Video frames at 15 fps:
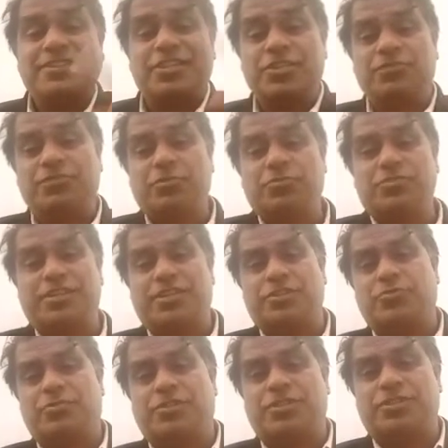this future
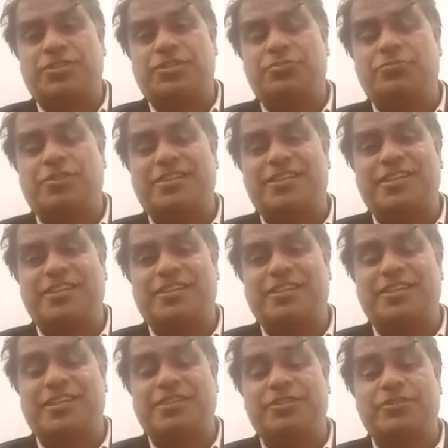education you are getting
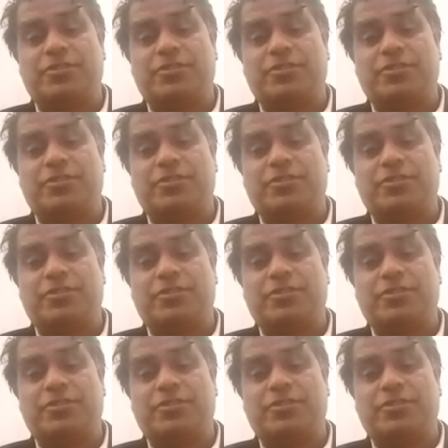in any